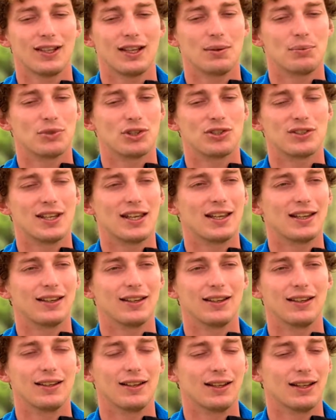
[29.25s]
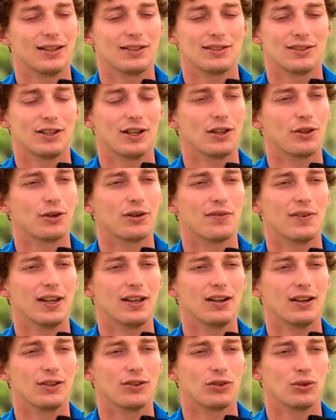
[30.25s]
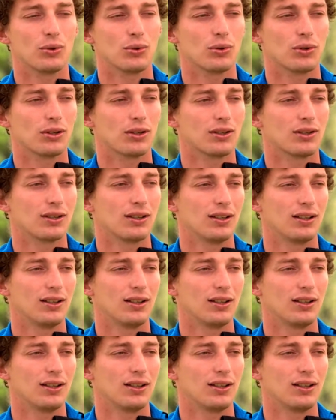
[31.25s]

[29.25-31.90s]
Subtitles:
I'm just taking it as another event on tour.